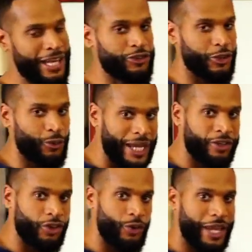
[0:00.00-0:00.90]
is the
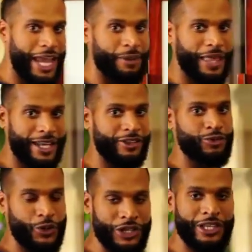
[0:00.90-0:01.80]
ratio game. That is
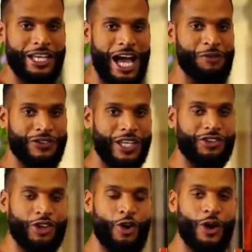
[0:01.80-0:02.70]
really the
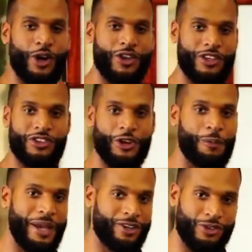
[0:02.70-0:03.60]
conversation going on in the
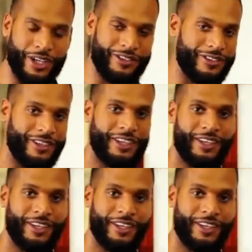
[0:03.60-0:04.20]
geometrics